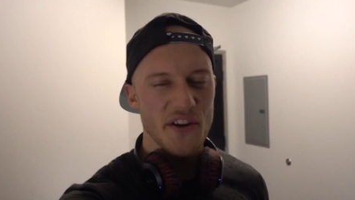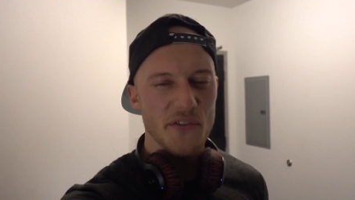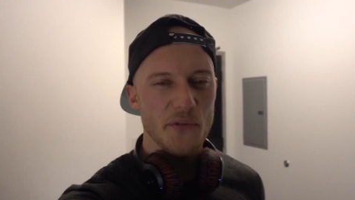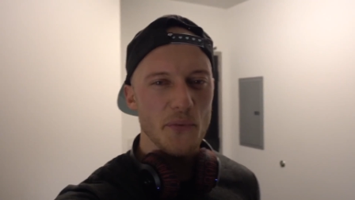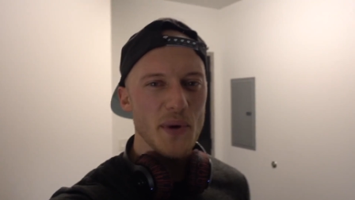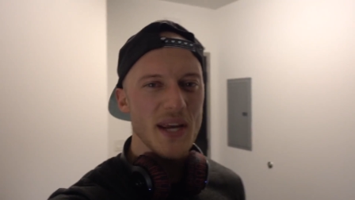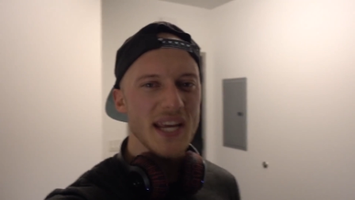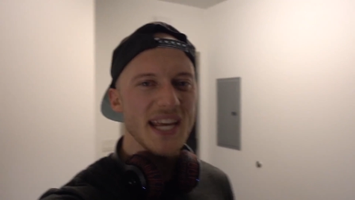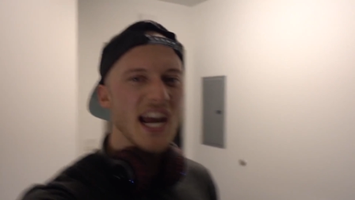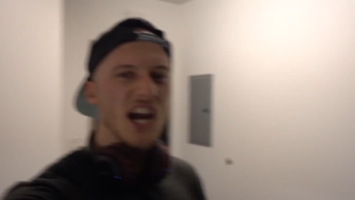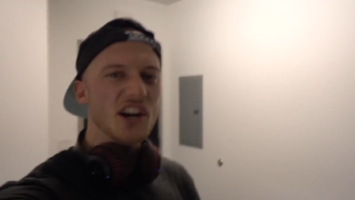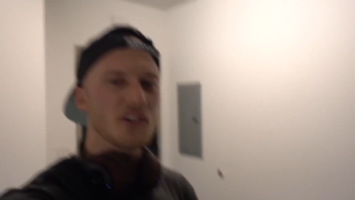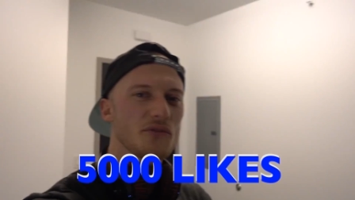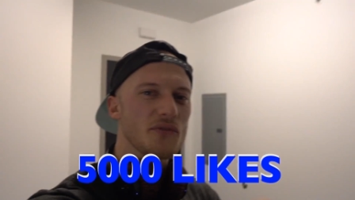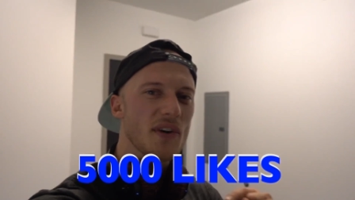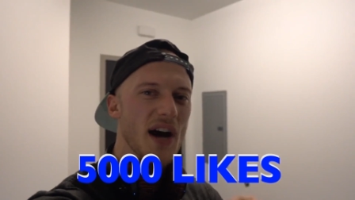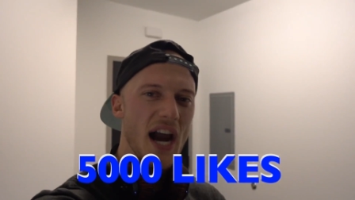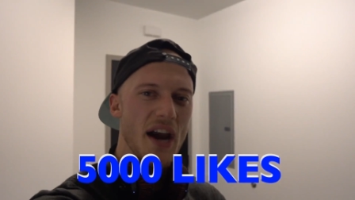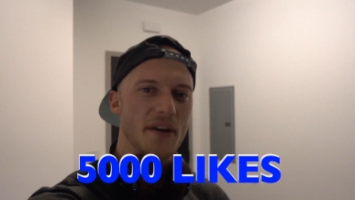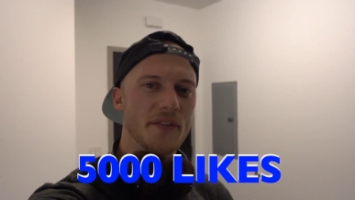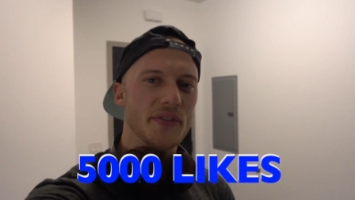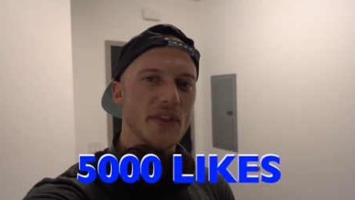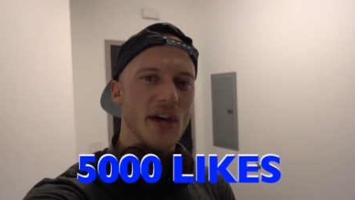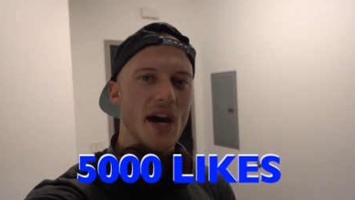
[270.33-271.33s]
If we get
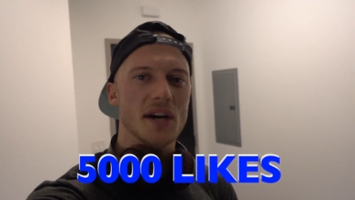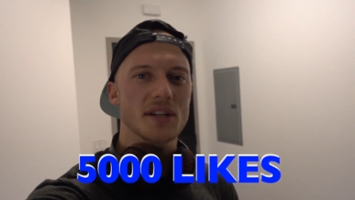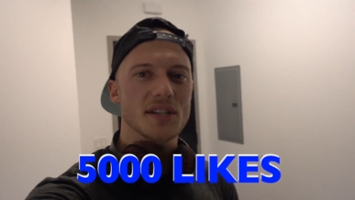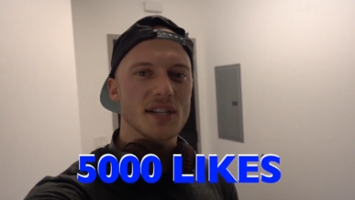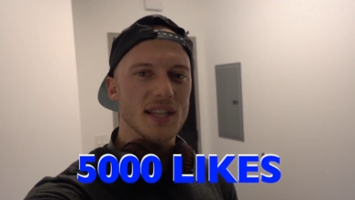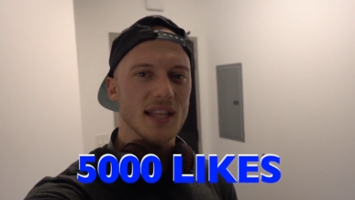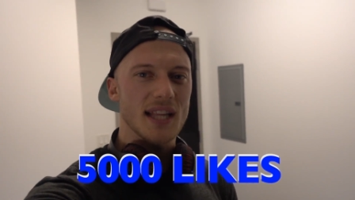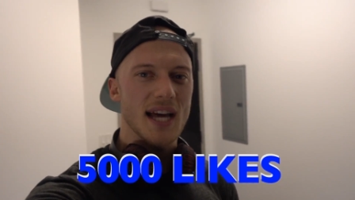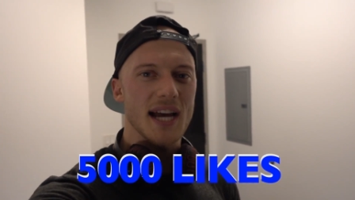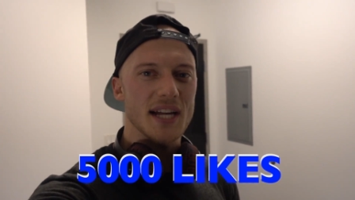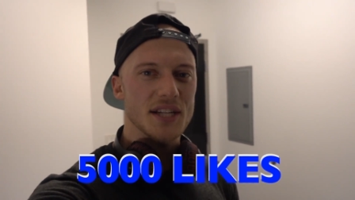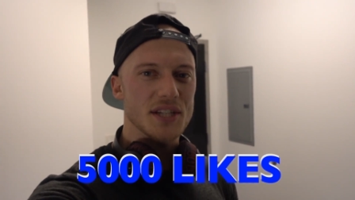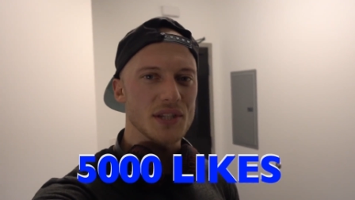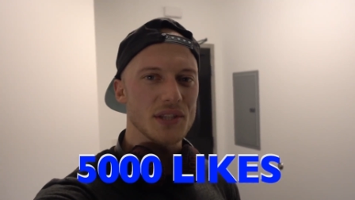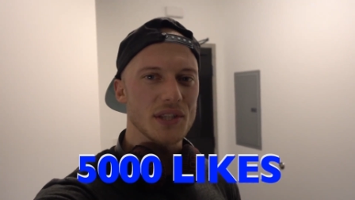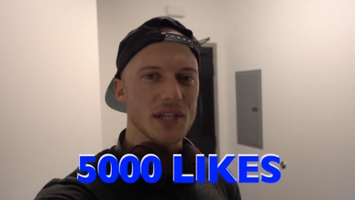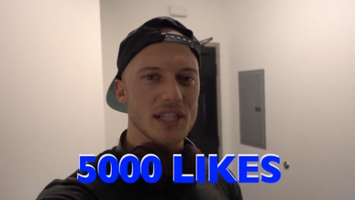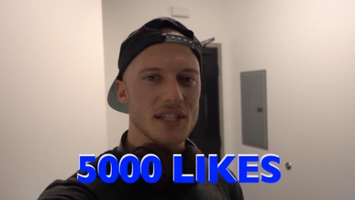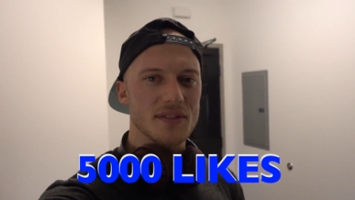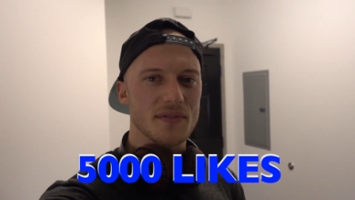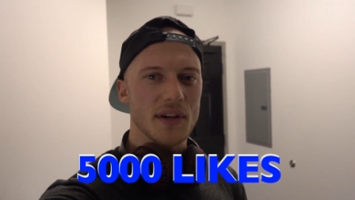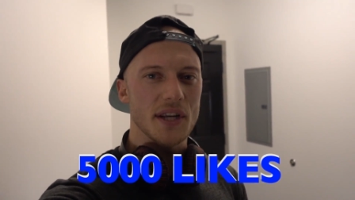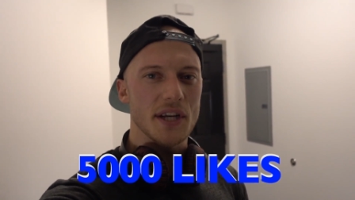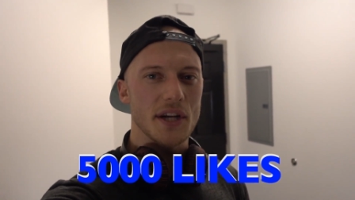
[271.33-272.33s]
five thousand likes on
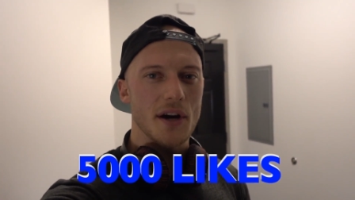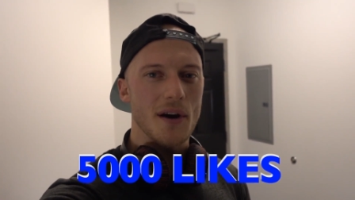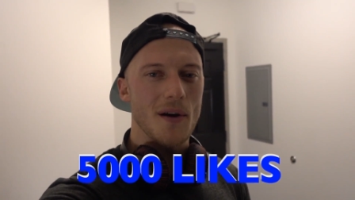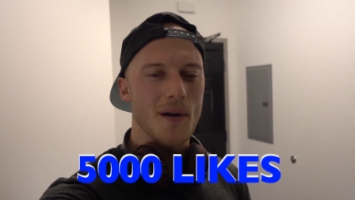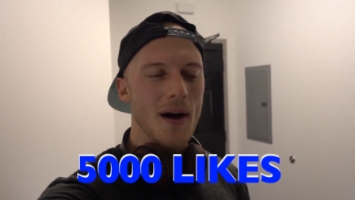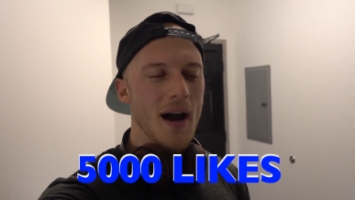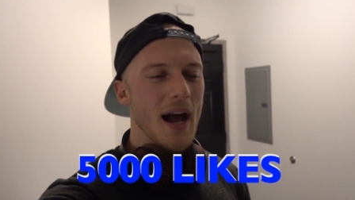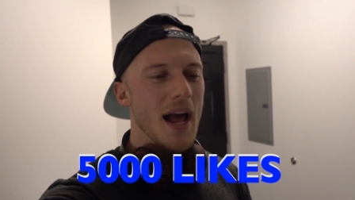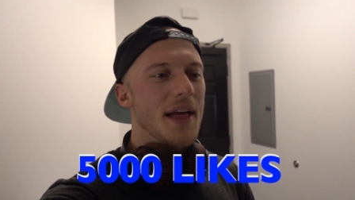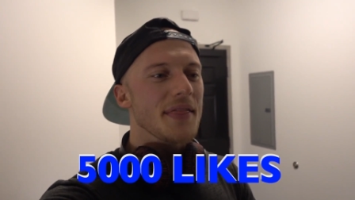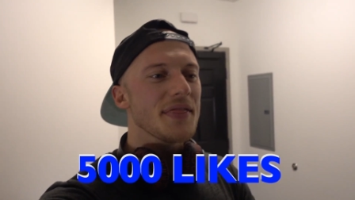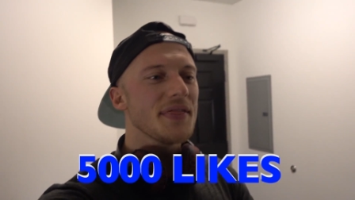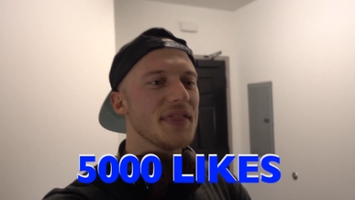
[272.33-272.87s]
this video,